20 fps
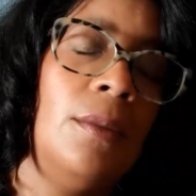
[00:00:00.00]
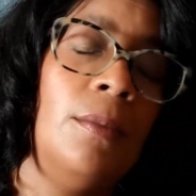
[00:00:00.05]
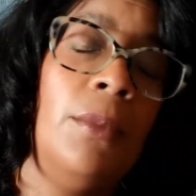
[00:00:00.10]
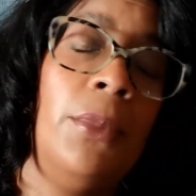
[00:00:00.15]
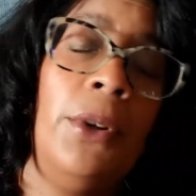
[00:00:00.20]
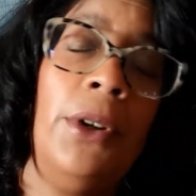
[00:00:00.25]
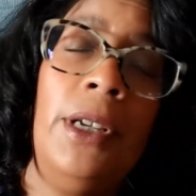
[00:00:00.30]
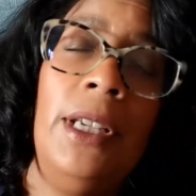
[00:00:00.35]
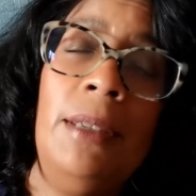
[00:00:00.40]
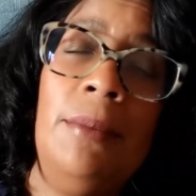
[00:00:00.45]

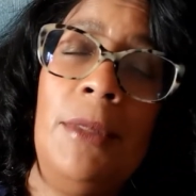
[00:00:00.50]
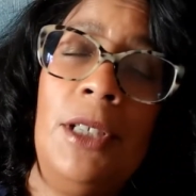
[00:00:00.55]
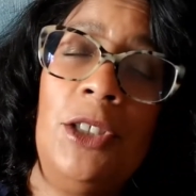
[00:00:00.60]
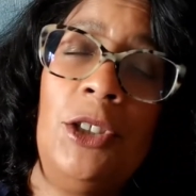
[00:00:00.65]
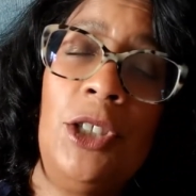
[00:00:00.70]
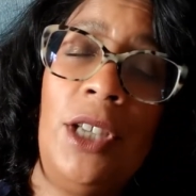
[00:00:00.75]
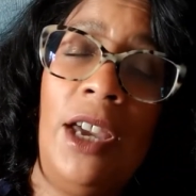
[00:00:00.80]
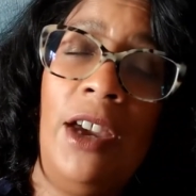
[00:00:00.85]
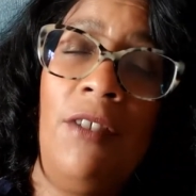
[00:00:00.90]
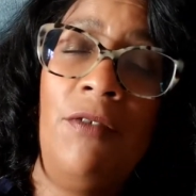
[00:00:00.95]
pretty
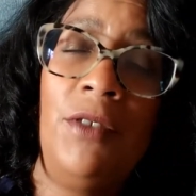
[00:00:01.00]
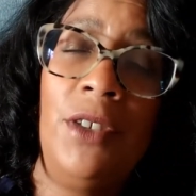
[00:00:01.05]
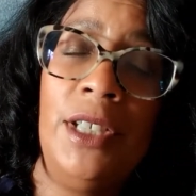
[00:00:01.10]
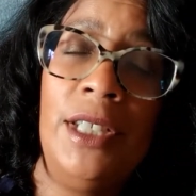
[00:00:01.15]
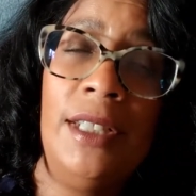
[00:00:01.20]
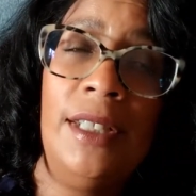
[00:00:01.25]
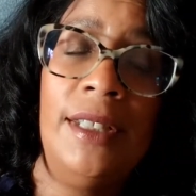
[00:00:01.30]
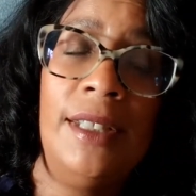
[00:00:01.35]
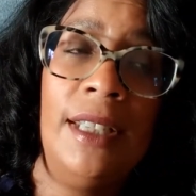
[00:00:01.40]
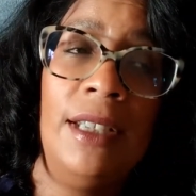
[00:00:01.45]
much every
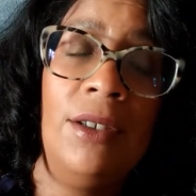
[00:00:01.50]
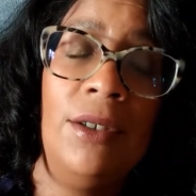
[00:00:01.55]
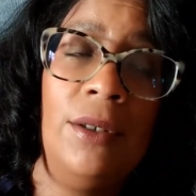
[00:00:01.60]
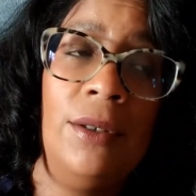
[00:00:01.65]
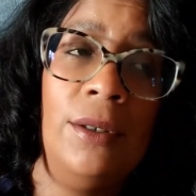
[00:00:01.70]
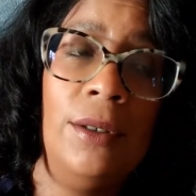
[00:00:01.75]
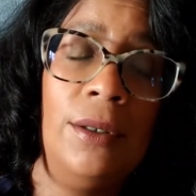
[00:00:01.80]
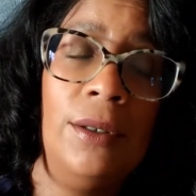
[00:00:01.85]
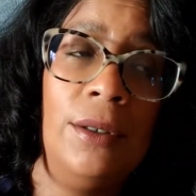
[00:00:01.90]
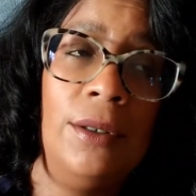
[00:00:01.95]

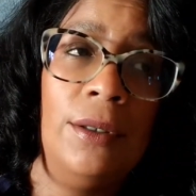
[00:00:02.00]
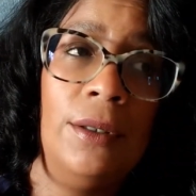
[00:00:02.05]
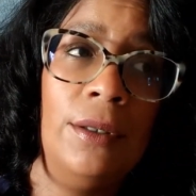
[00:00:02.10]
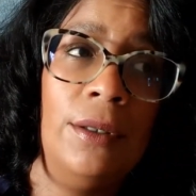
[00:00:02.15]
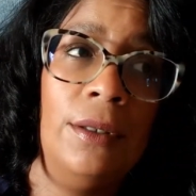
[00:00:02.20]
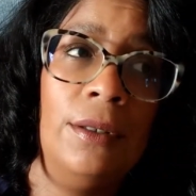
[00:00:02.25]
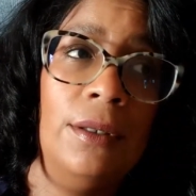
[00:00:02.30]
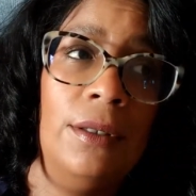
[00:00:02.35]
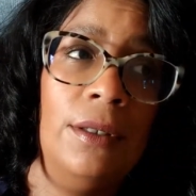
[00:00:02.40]
single